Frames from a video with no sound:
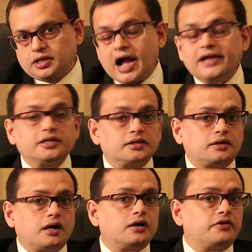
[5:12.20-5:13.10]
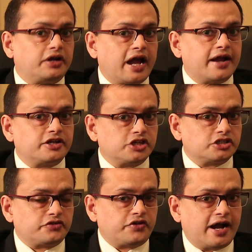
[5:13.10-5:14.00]
Either a retired
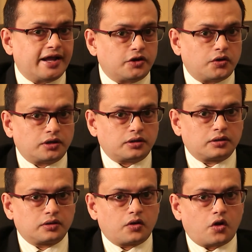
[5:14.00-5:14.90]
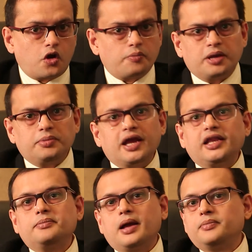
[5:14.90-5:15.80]
judge of a high court or maybe
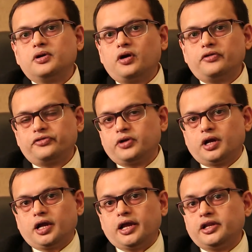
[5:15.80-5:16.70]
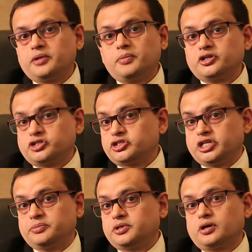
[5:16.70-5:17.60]
any member of Indian Merchant
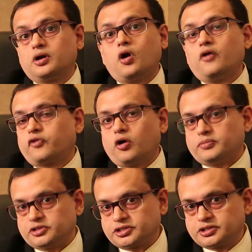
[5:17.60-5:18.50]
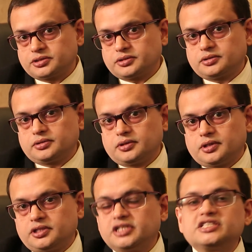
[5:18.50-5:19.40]
Chamber of Commerce.
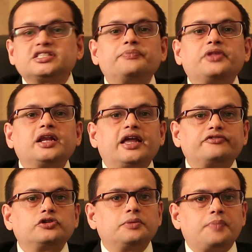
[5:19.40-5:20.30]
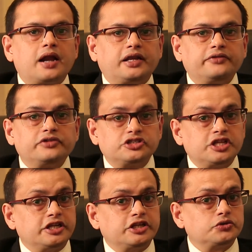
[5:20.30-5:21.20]
This is something left to the party which
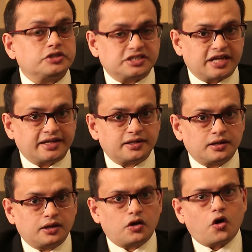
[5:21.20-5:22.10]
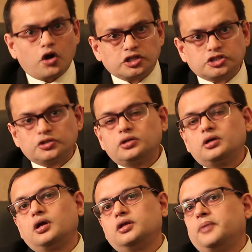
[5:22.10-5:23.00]
they need to decide. Also,
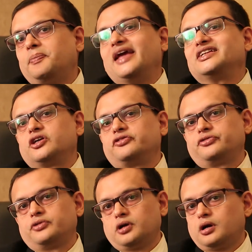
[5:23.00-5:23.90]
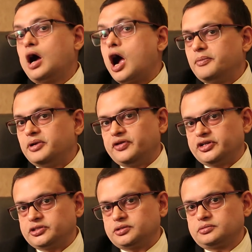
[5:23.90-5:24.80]
the place of
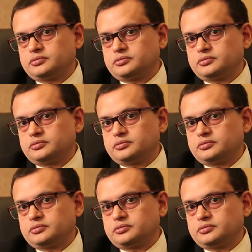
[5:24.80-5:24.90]
arbitration.